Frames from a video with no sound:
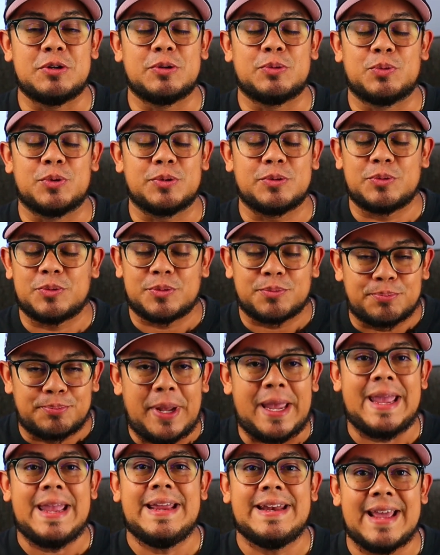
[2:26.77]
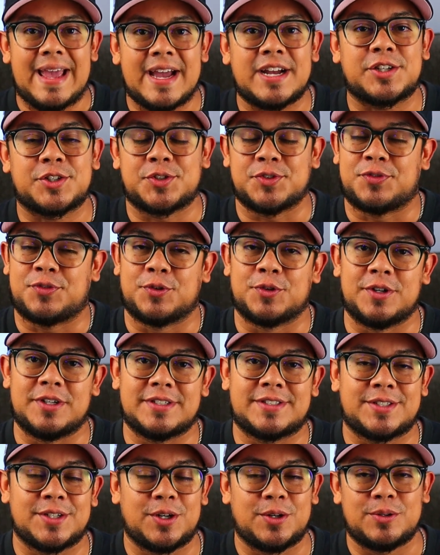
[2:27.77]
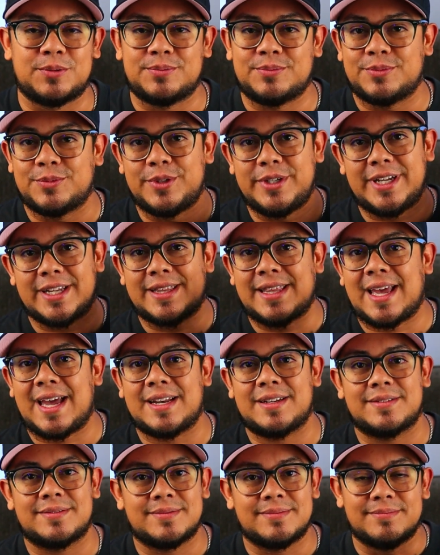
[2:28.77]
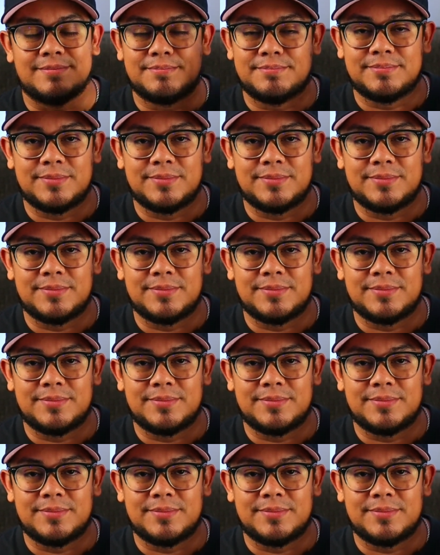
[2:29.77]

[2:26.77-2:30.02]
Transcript: we're paying extra for it, so we get that